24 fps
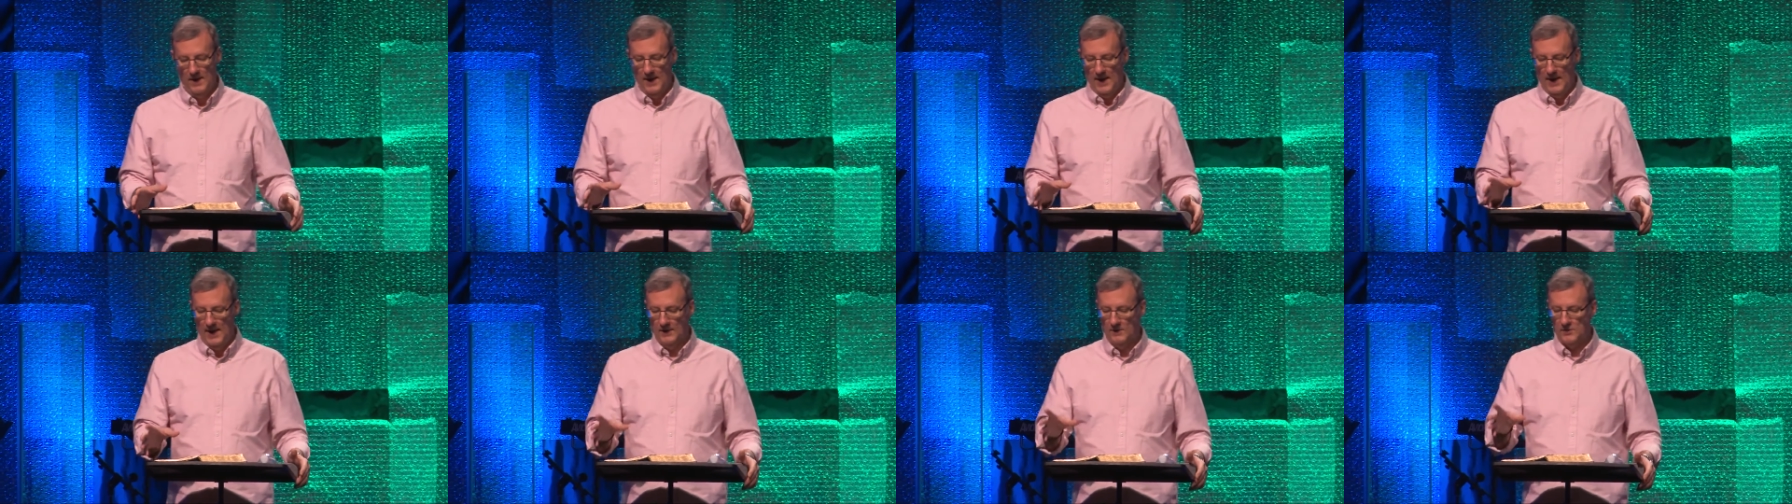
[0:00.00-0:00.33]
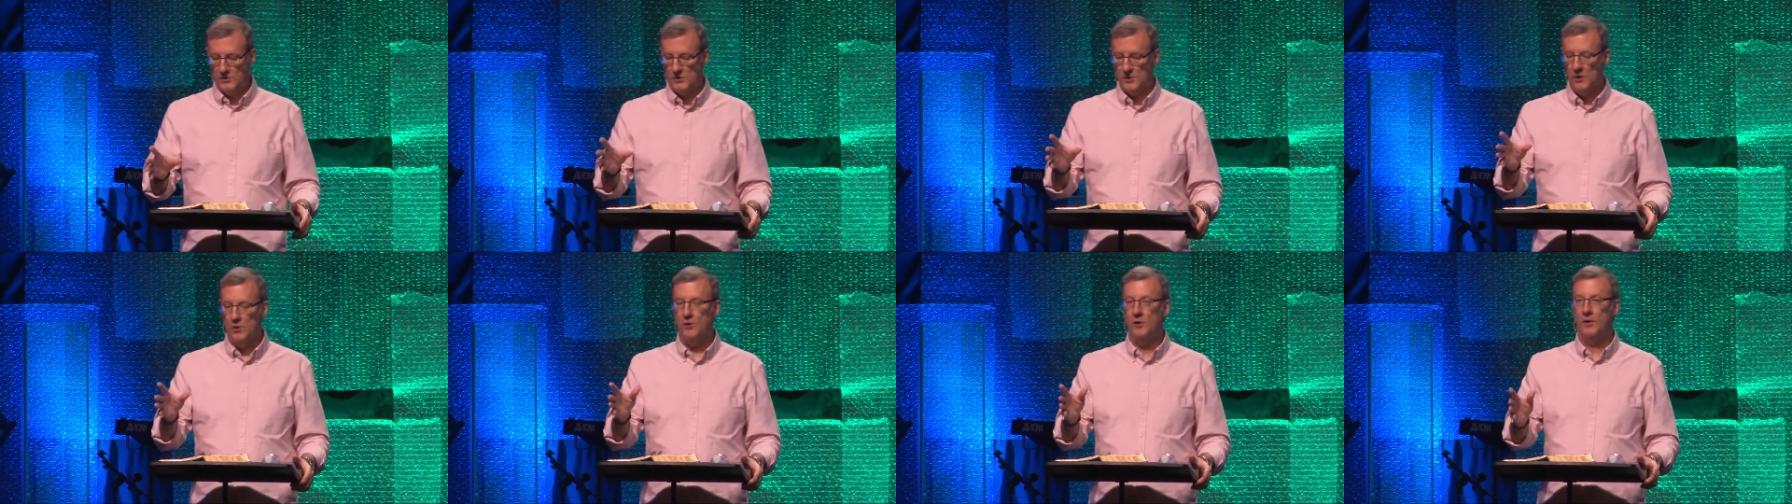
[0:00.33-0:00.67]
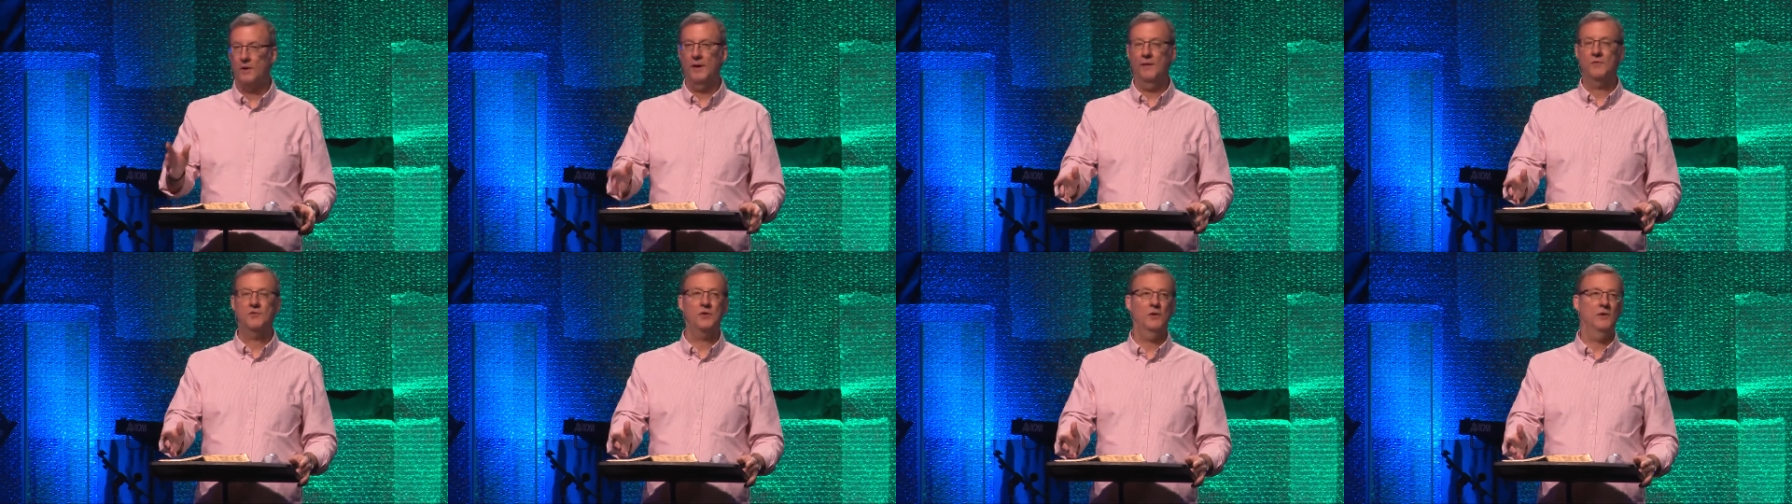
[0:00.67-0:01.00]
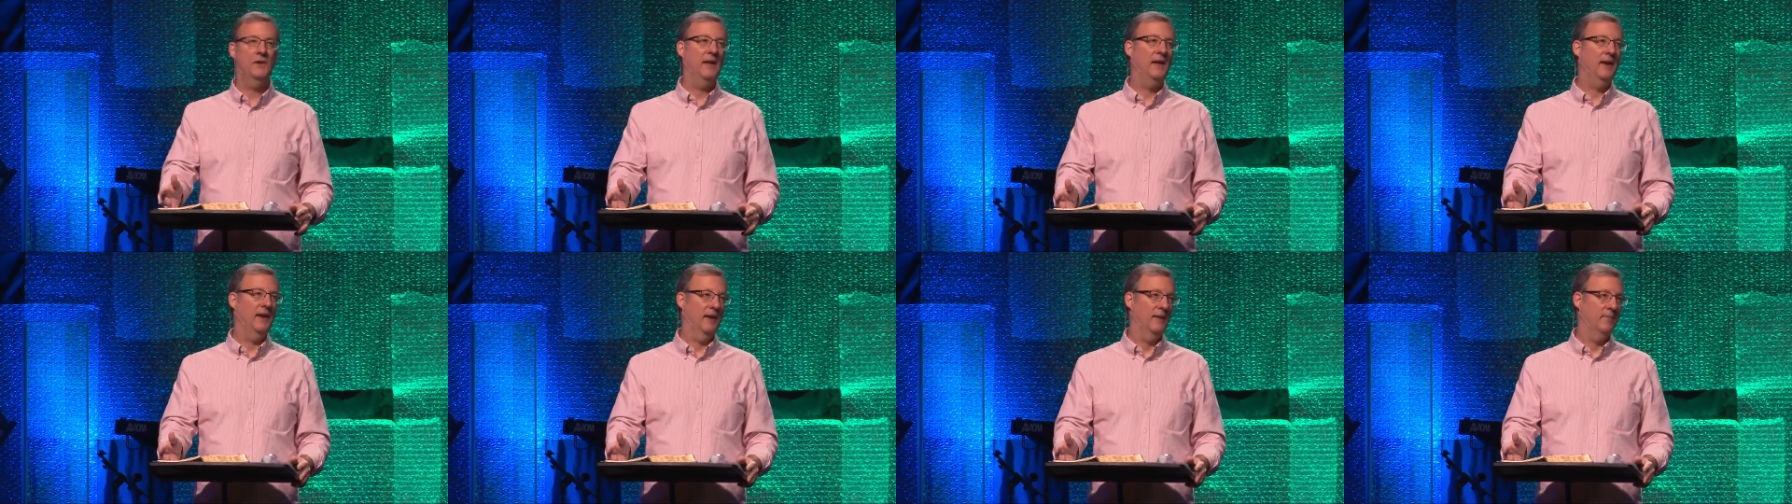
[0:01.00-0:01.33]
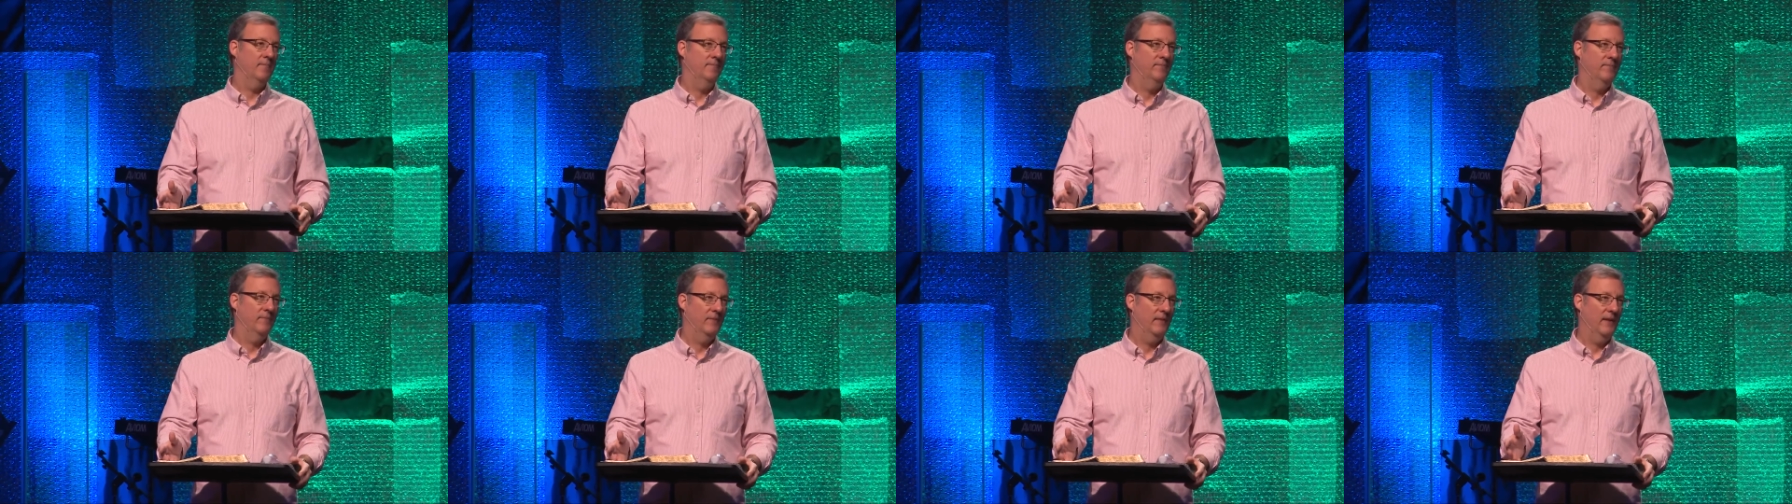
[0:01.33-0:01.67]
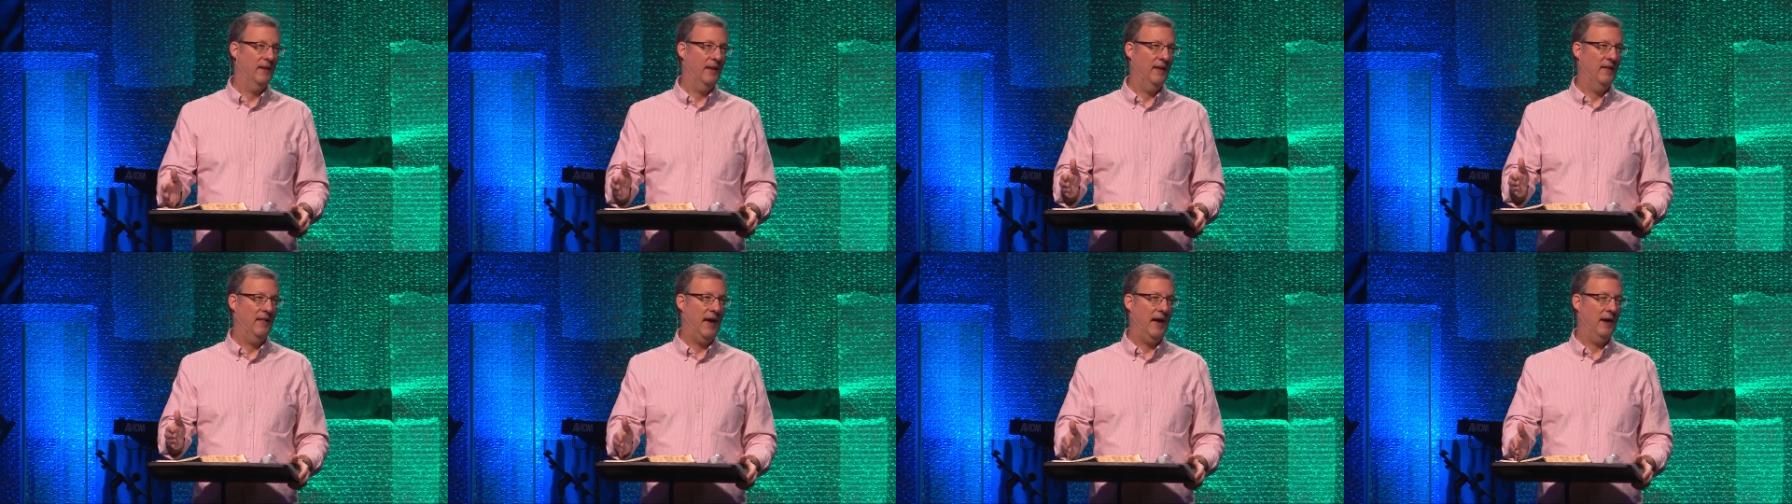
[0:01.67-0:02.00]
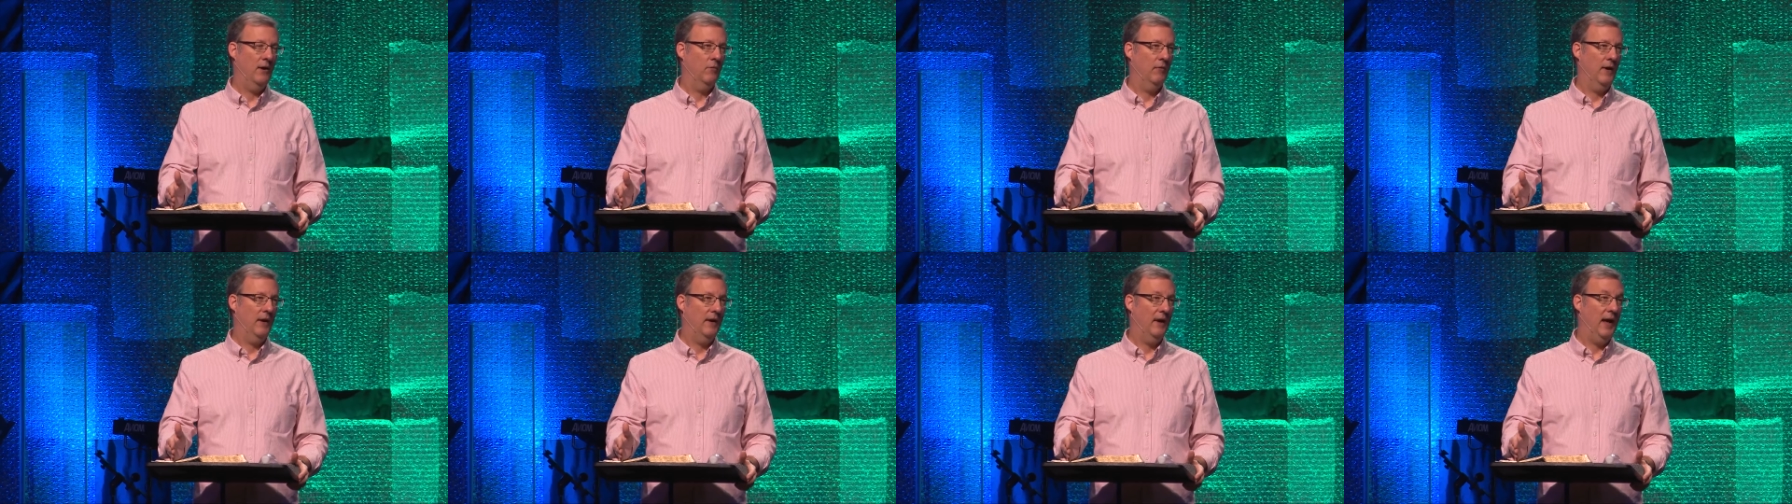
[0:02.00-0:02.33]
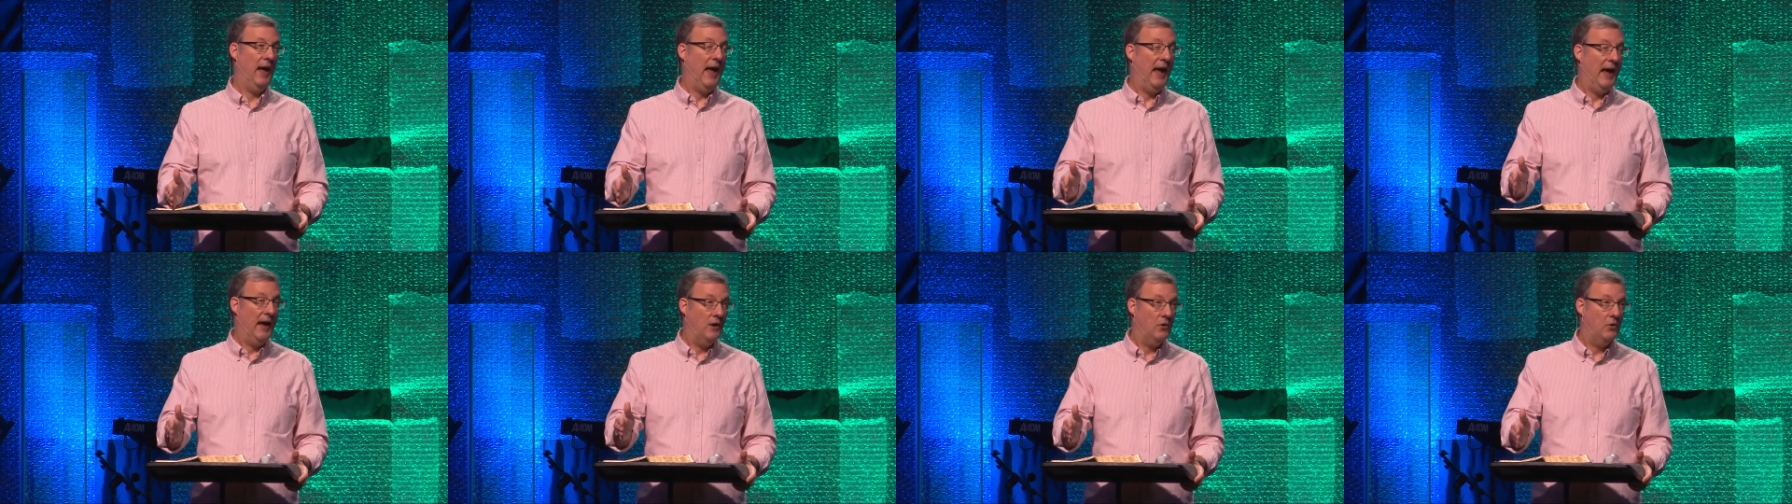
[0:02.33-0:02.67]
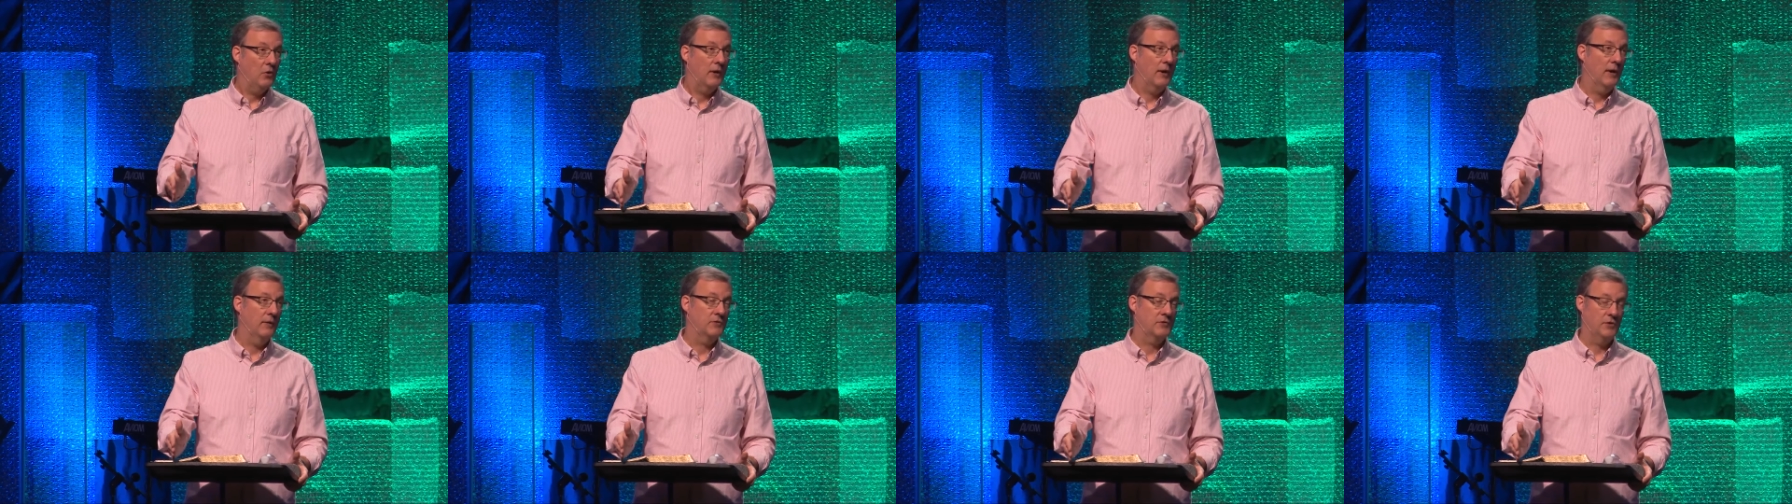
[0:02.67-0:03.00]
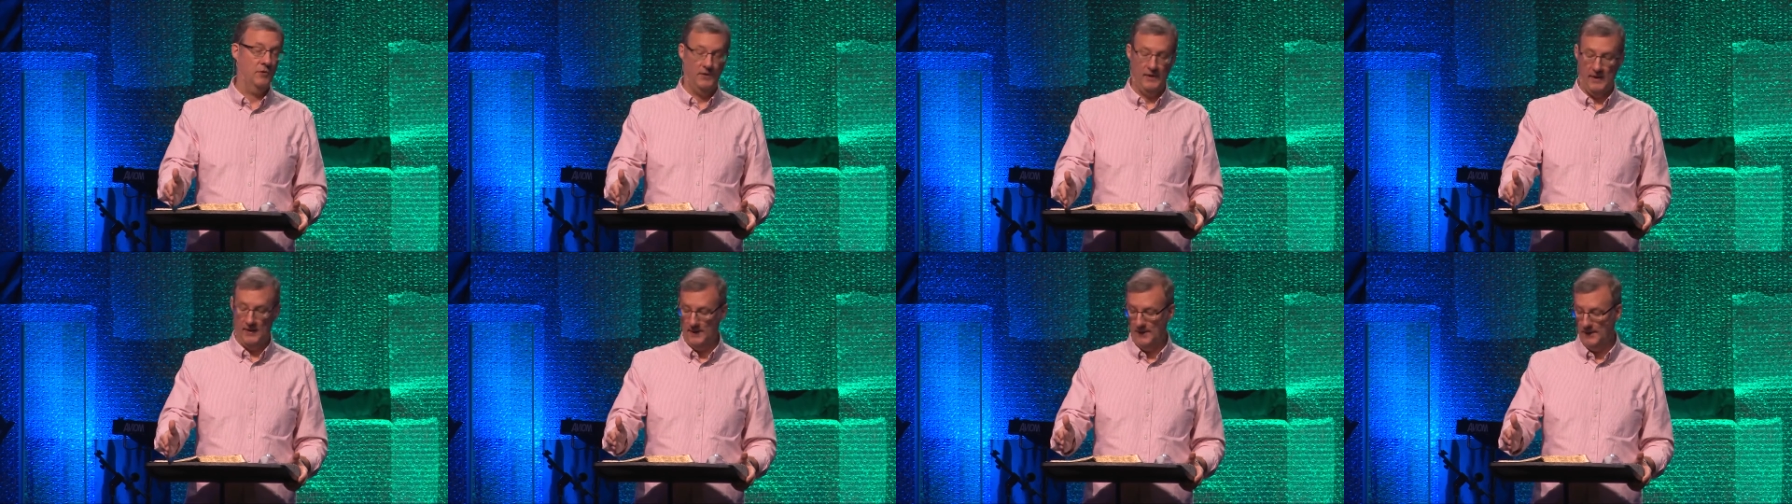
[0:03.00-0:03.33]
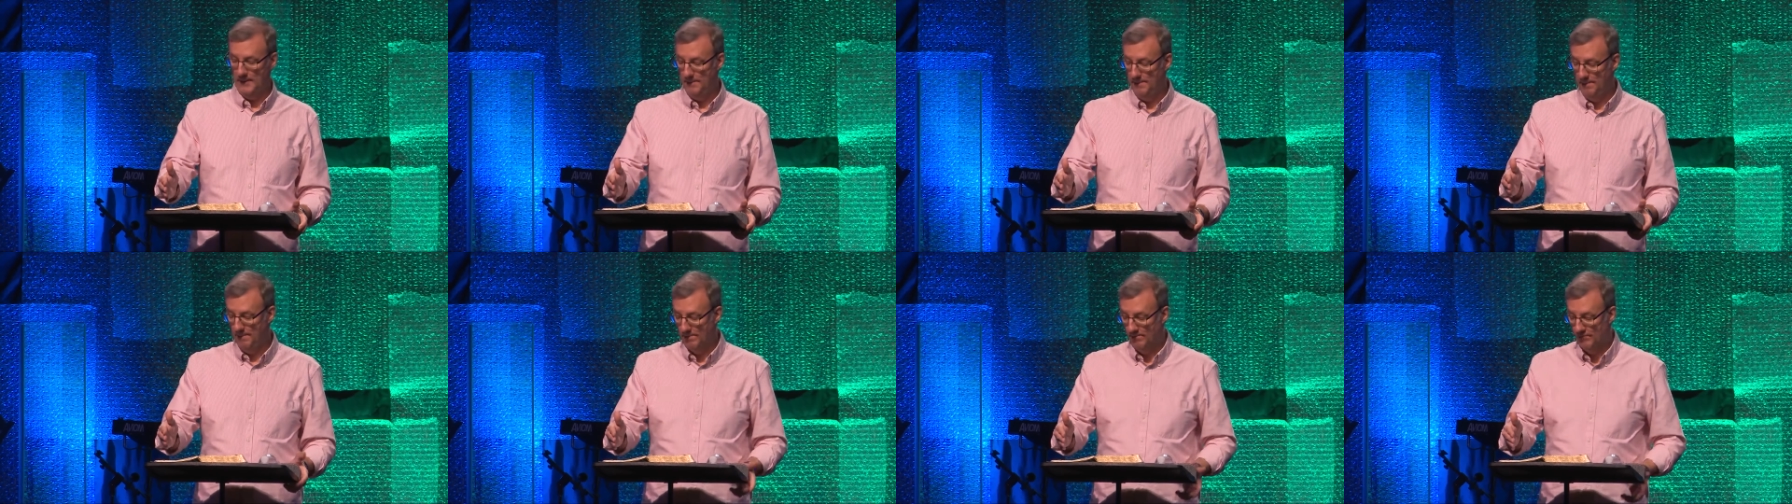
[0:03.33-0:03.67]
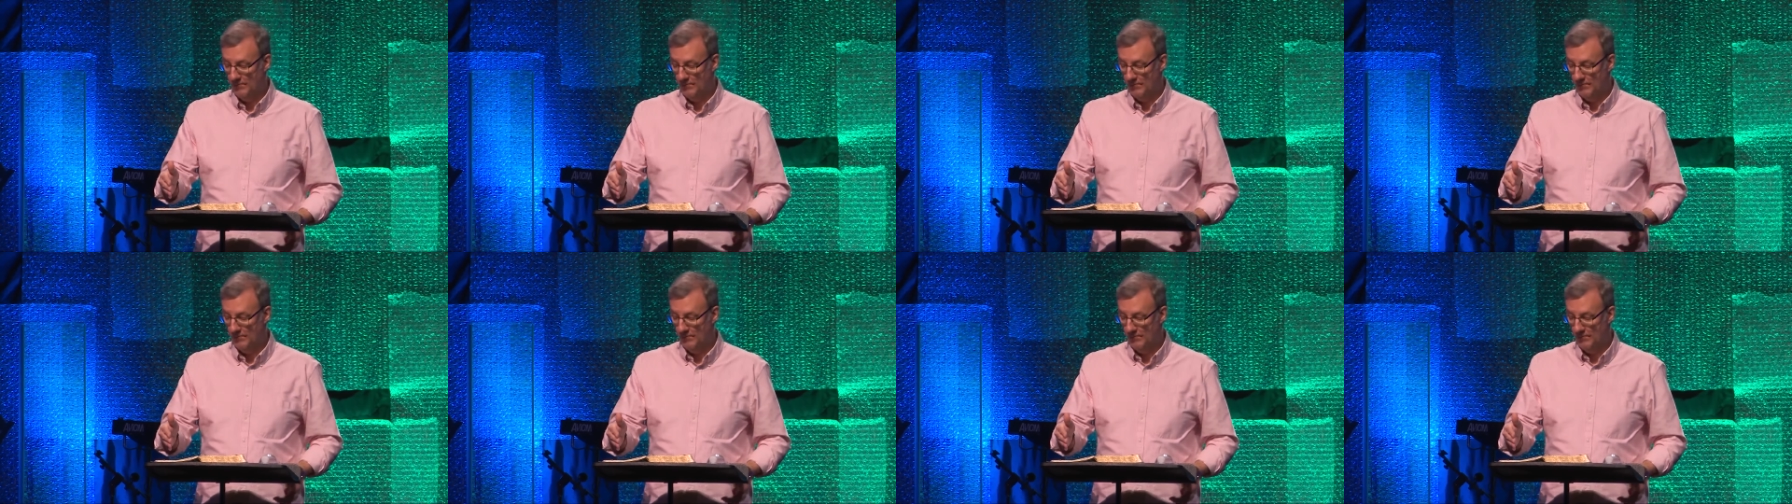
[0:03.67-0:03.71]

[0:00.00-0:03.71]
And so your gifts are needed in that arena, and your gifts are needed